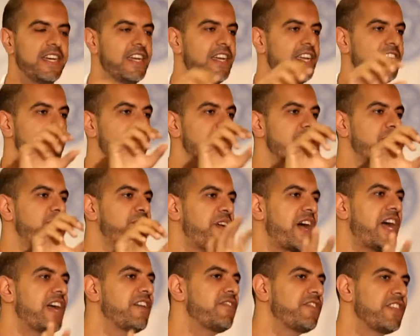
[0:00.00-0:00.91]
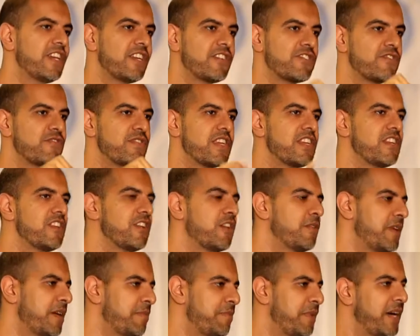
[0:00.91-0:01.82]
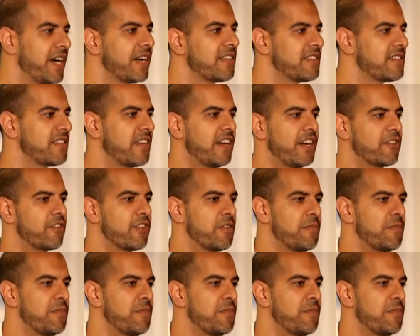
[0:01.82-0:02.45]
here's 5 things you didn't know about Pakistan